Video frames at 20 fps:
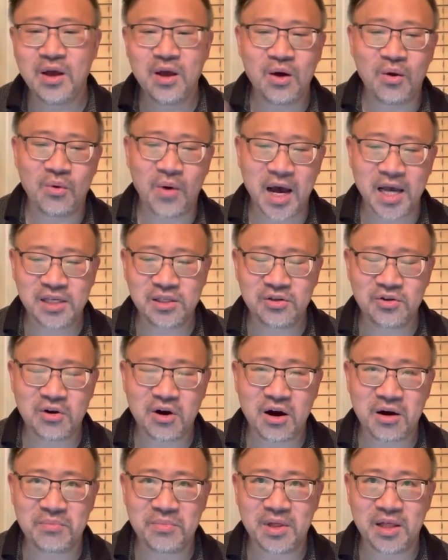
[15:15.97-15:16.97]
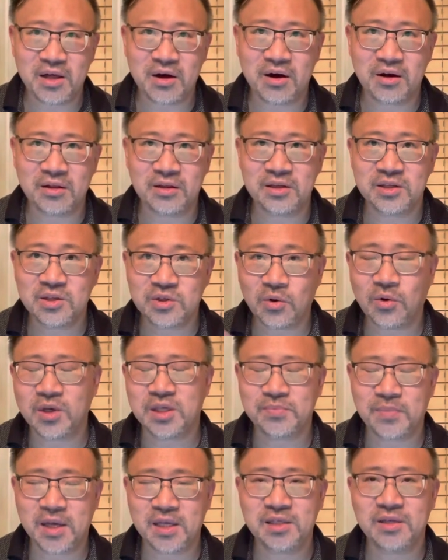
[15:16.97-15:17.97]
Why is Duhart Milon so
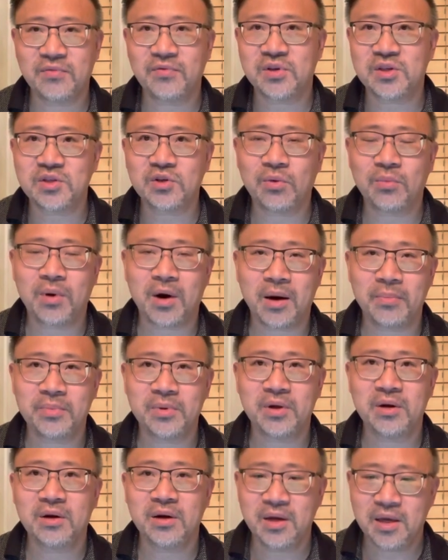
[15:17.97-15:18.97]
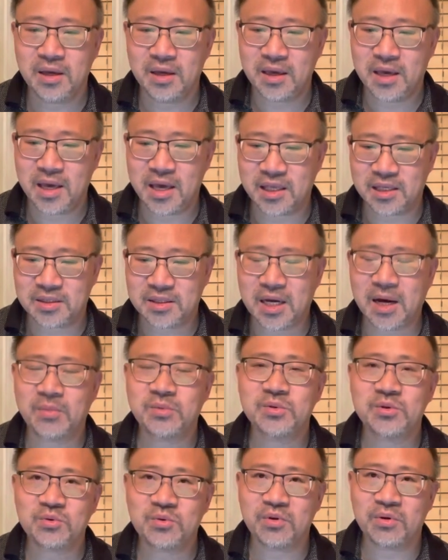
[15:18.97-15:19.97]
expensive and so popular? it comes
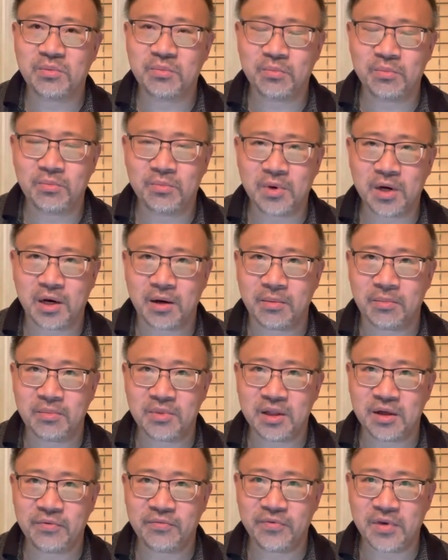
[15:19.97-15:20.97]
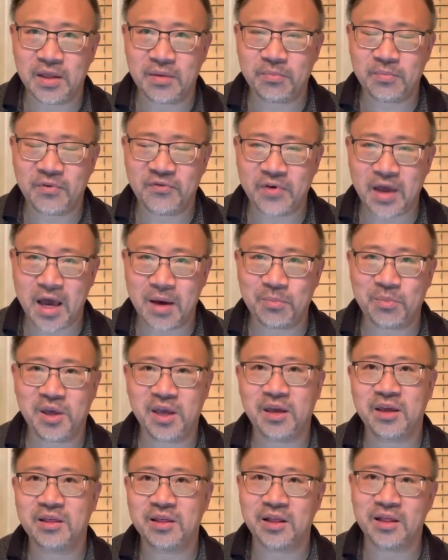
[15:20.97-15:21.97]
from the um, Lafite
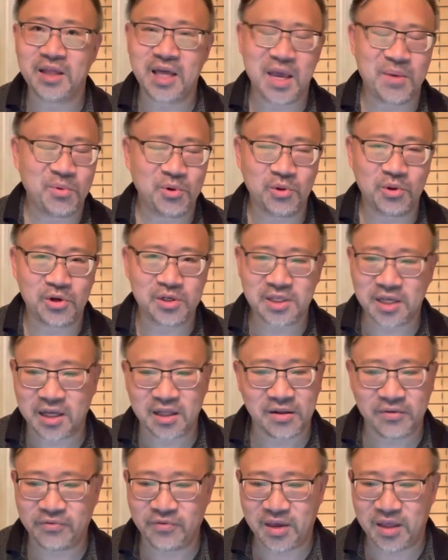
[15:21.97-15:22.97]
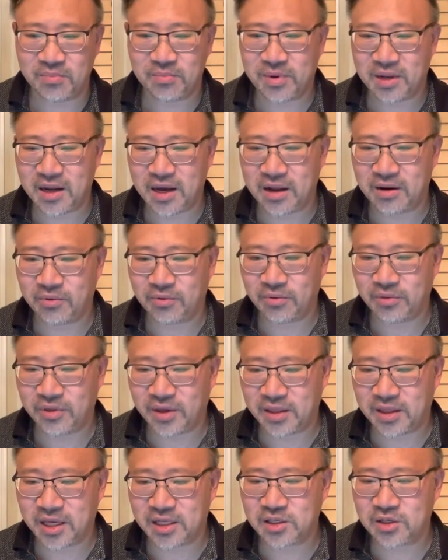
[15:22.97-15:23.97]
family. The label looks like Lafite, but I don't
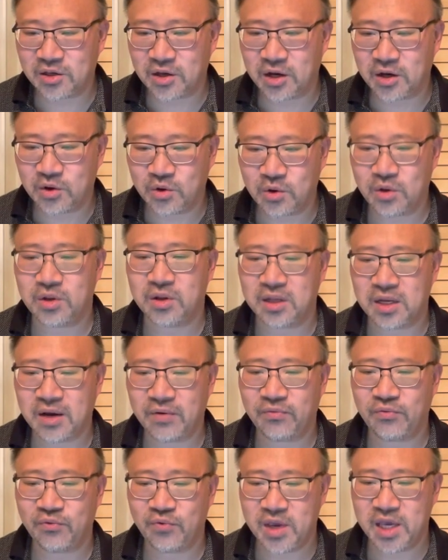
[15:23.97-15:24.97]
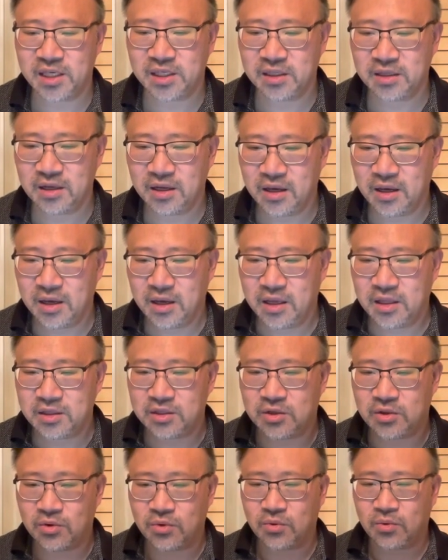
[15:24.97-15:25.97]
think that's a good enough reason
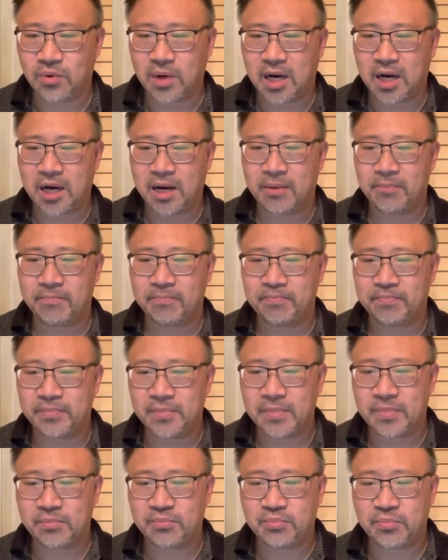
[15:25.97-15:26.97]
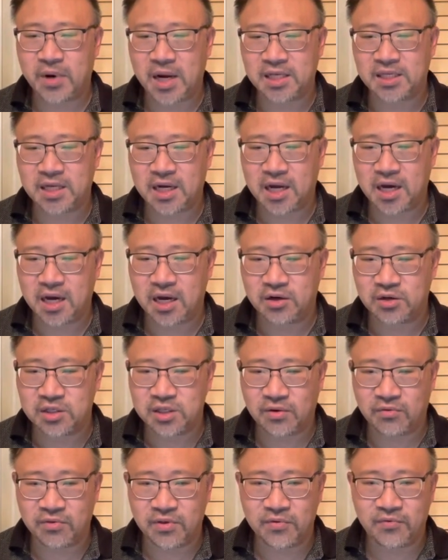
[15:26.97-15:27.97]
to um, price it at
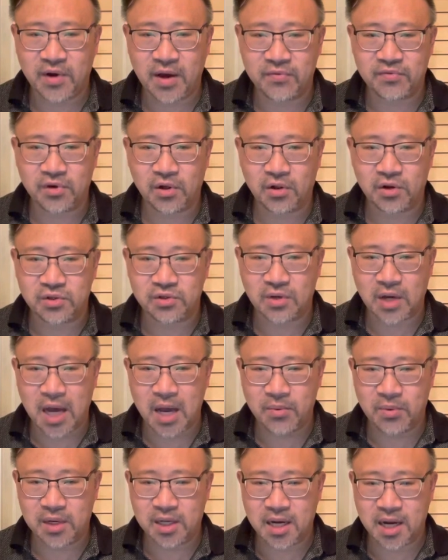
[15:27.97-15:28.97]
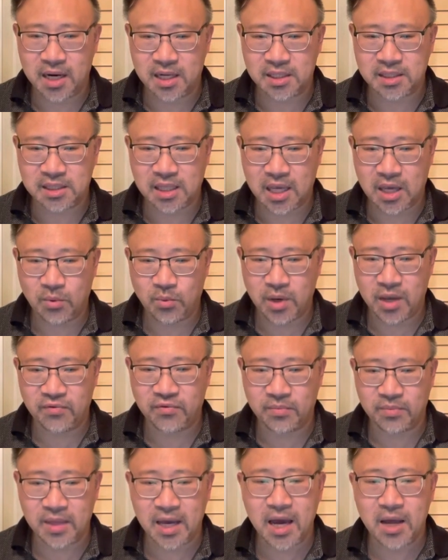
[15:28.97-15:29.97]
$175. So I would kind of stay away
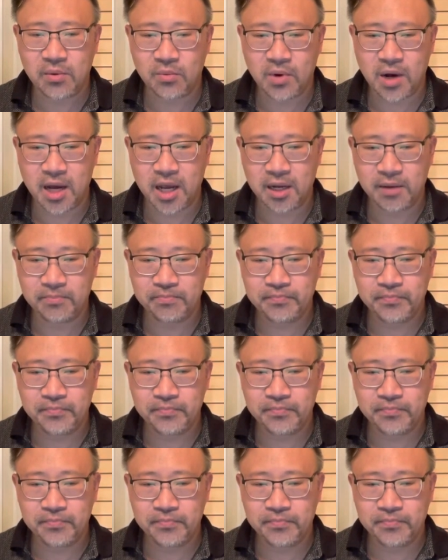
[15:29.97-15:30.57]
from that wine.